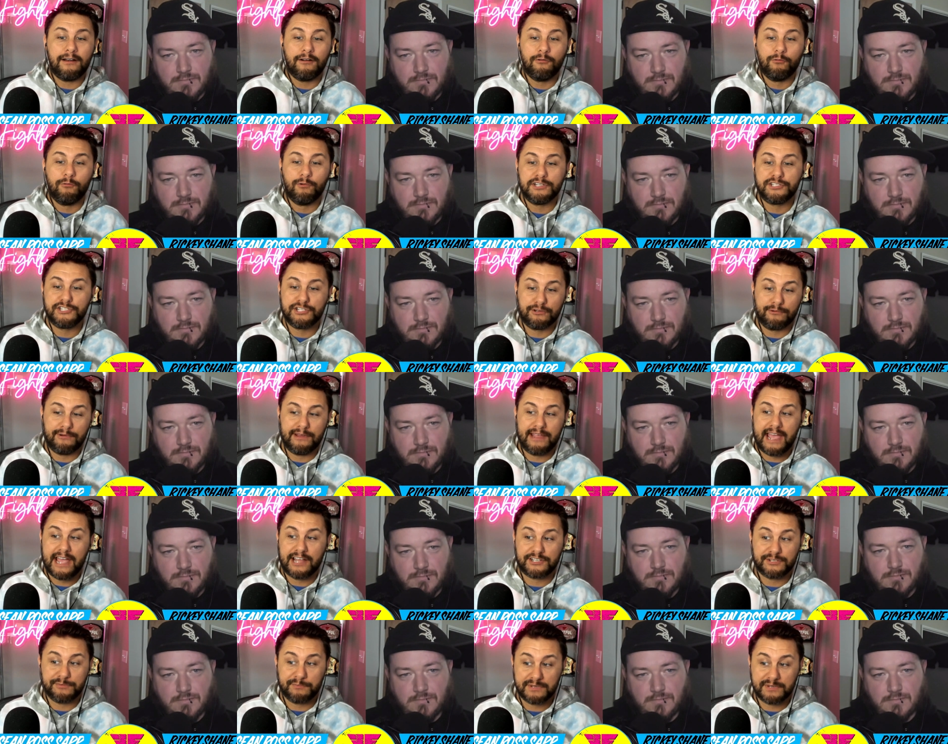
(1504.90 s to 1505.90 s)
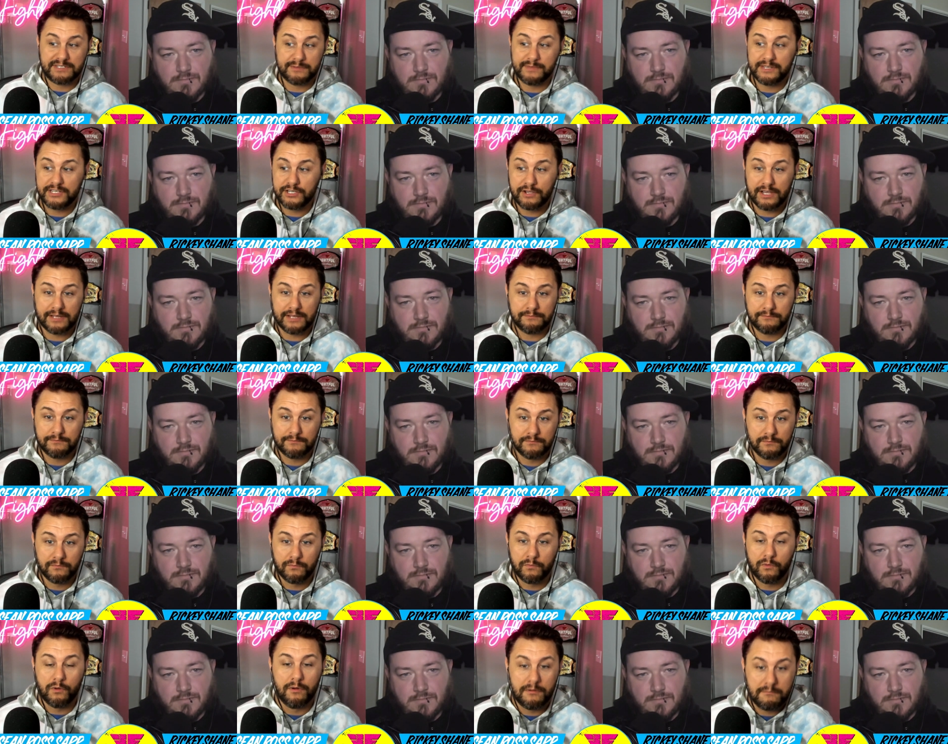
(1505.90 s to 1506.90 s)
Speaker 1: what's your reaction? Because I mean, you had
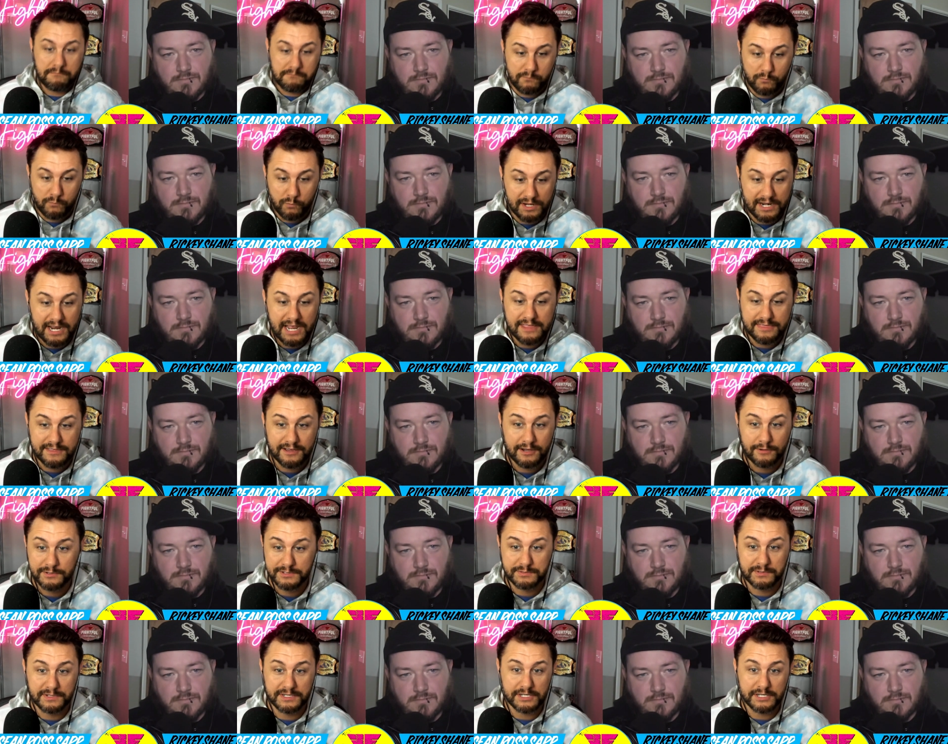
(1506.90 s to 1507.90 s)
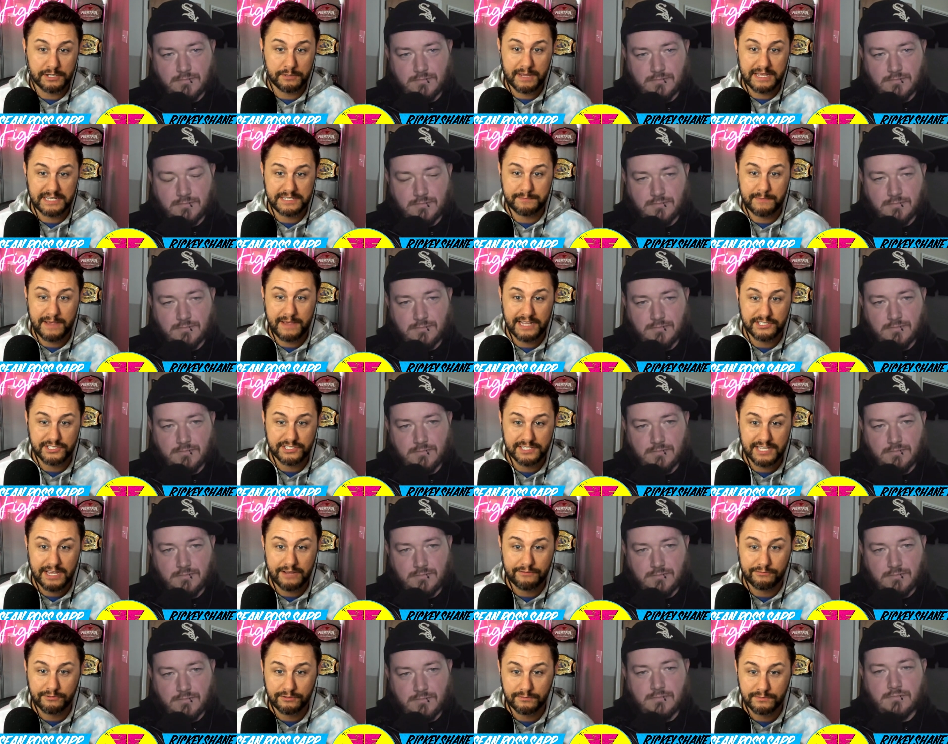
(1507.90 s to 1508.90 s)
what I thought was one of your best matches
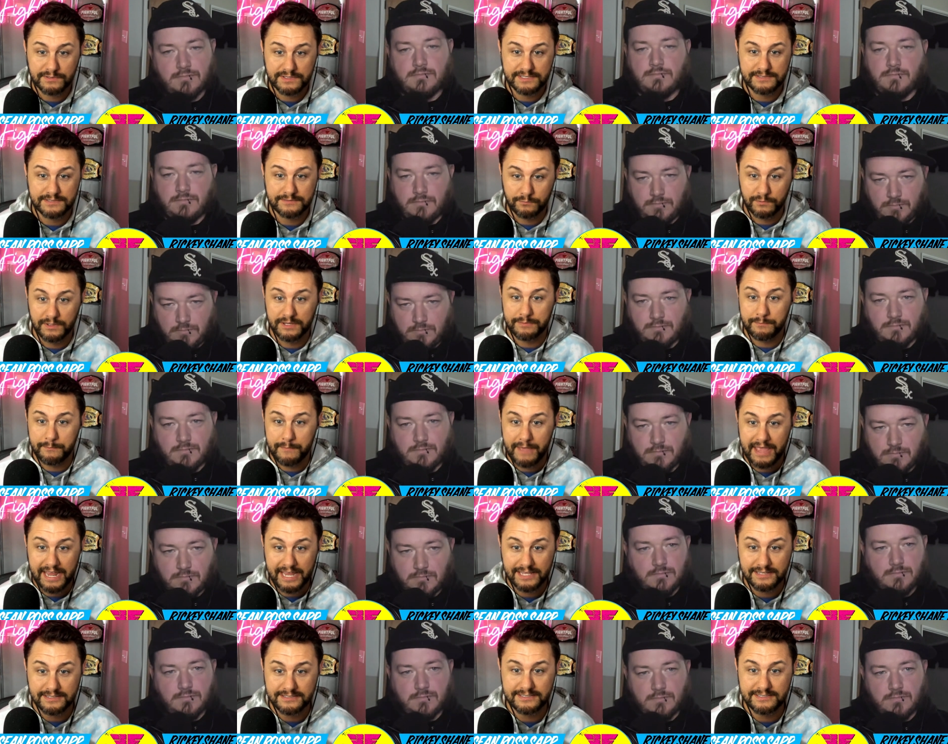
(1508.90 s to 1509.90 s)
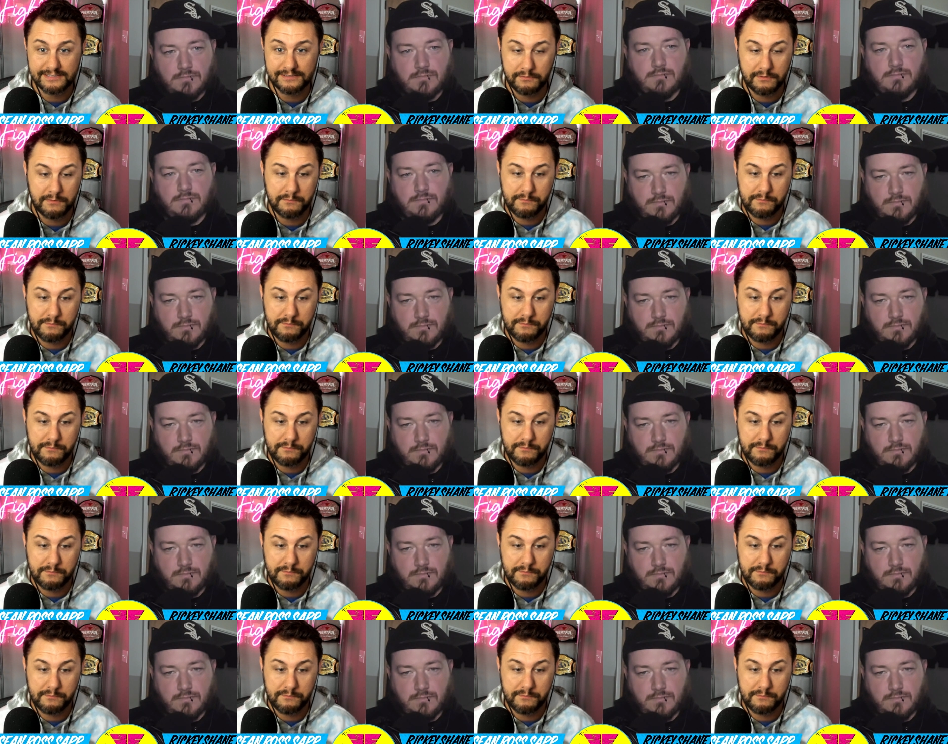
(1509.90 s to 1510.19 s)
ever was with Mance. Uh,